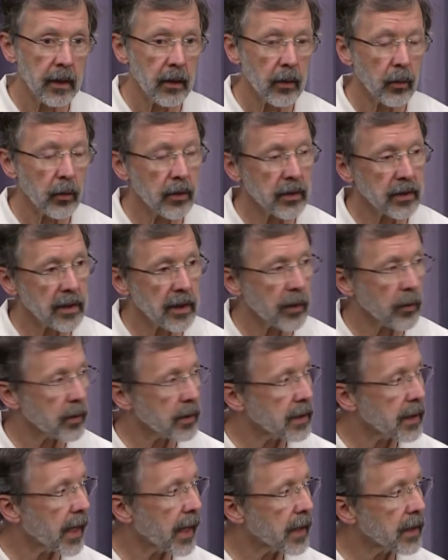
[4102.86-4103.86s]
was that it
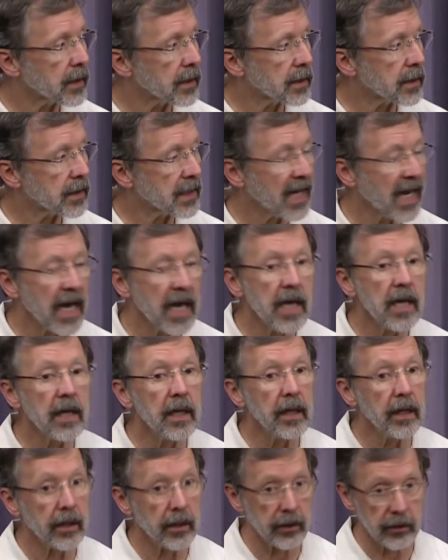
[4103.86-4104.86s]
would take
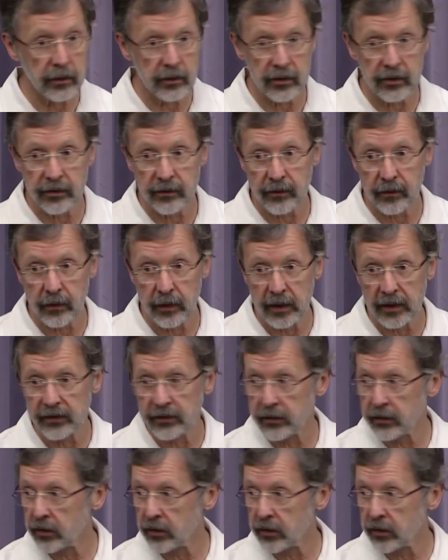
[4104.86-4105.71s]
ten years for us